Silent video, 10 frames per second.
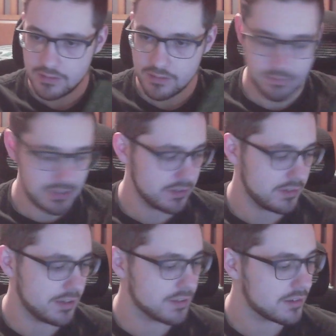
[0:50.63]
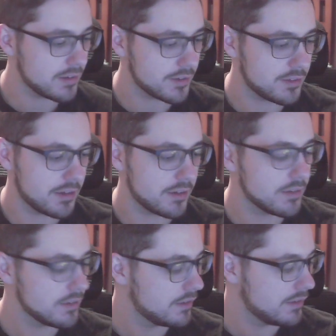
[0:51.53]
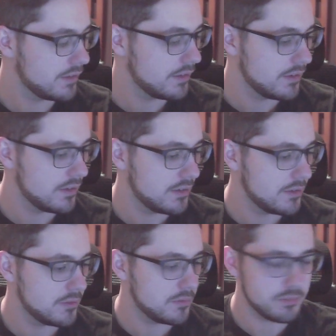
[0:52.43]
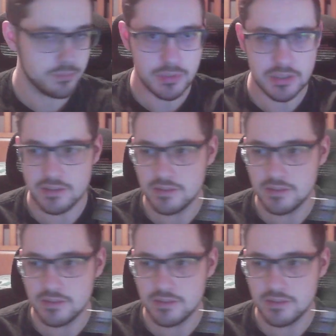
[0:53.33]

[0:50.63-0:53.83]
Makes a nice click sound, but